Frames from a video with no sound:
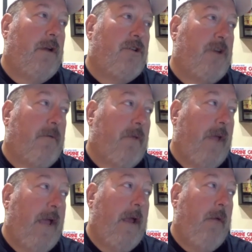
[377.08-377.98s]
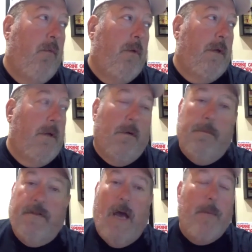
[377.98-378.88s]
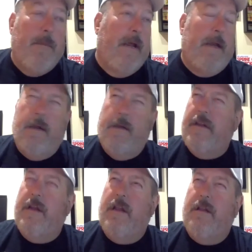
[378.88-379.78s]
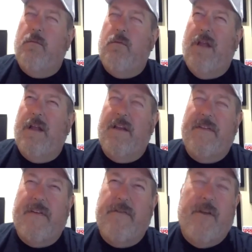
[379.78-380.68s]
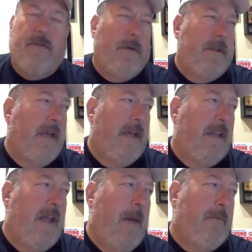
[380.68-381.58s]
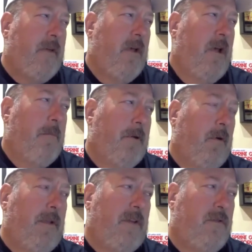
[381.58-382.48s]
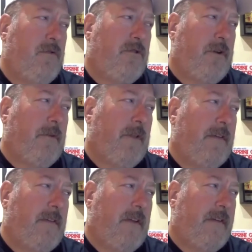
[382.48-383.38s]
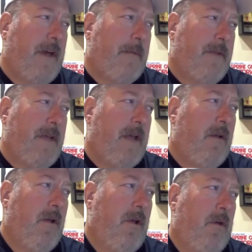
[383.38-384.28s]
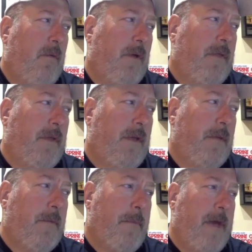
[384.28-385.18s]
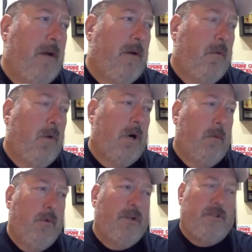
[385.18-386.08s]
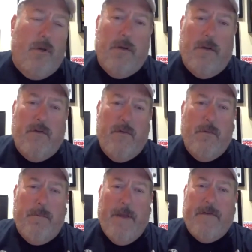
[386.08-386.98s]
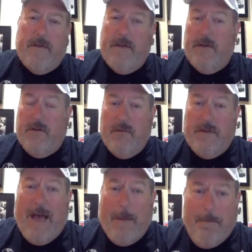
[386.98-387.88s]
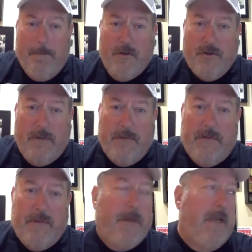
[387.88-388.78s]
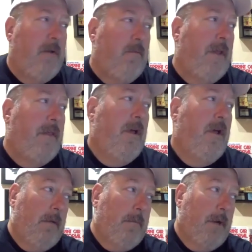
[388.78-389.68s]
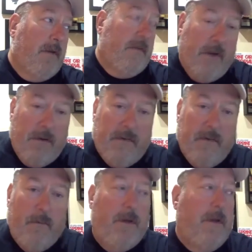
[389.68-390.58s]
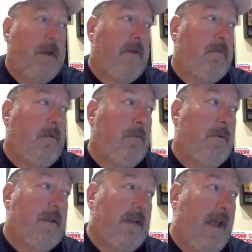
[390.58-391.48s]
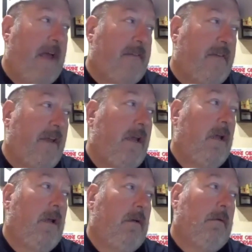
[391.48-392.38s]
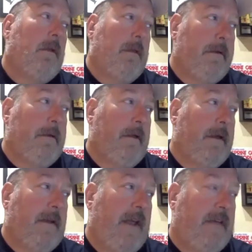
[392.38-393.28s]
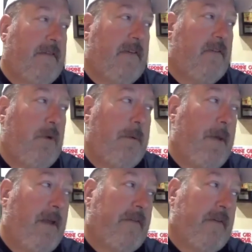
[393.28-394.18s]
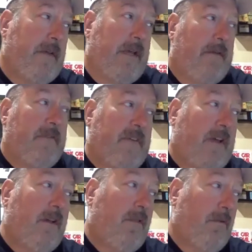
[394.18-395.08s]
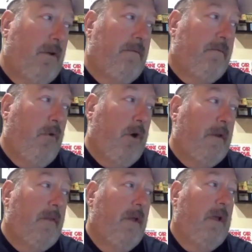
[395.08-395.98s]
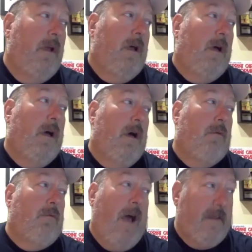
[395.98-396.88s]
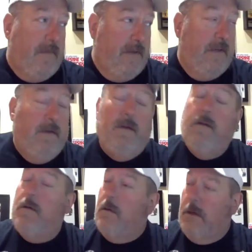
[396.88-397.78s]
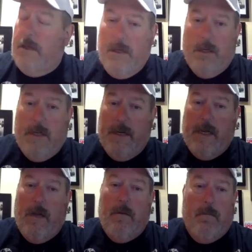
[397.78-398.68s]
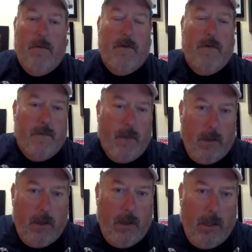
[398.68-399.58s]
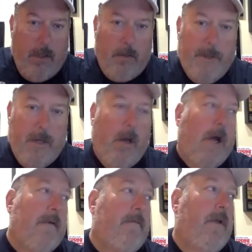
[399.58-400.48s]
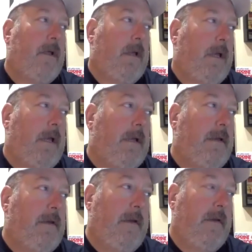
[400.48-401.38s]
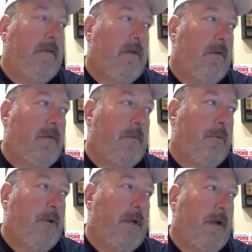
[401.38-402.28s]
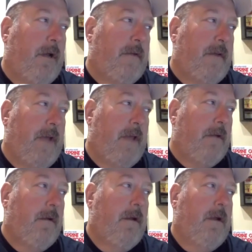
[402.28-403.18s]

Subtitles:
Chevrolet, dominating. I think they led like 73 of the 80 laps, but only 2 Chevrolets in the top 10, with him and Pato O'Ward, which are basically the 2 top Chevys to begin with. Marcus Ericsson with a nice run with Ganassi, a Ganassi sweep basically of 2nd, 3rd, and 4th. Rossi looking good again, just a little bit off. He's close to putting it all together.